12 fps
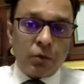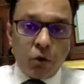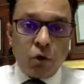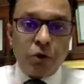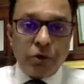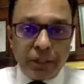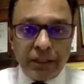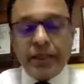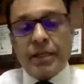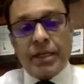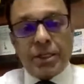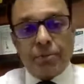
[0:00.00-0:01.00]
altering the
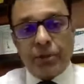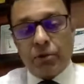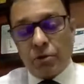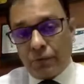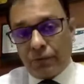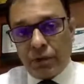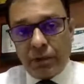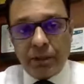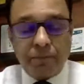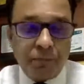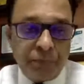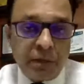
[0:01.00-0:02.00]
anatomy of
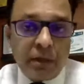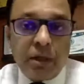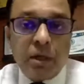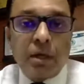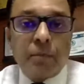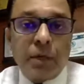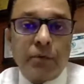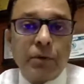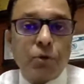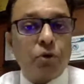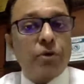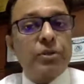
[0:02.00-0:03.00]
the
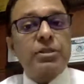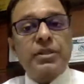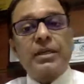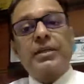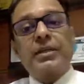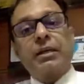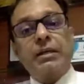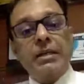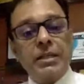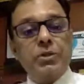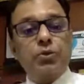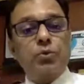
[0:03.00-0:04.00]
pelvic organs, that can
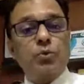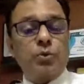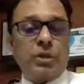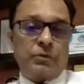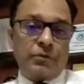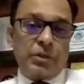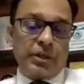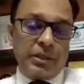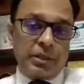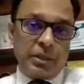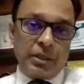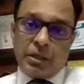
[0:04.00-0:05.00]
lead to
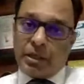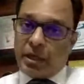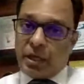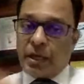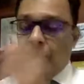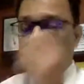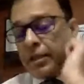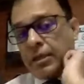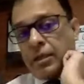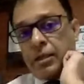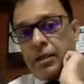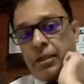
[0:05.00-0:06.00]
infertility, and
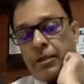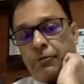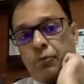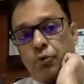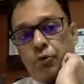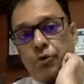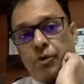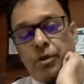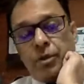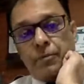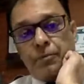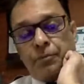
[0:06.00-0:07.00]
therefore
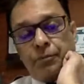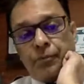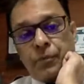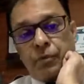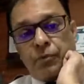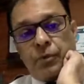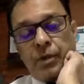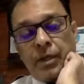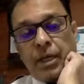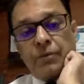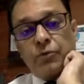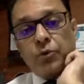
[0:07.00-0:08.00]
we
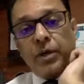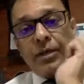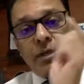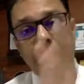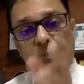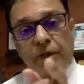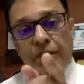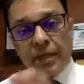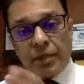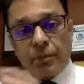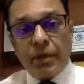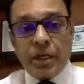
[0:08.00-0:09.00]
have to identify
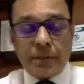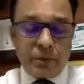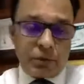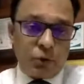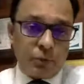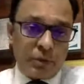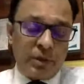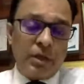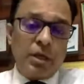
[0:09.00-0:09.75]
that by laparoscopy.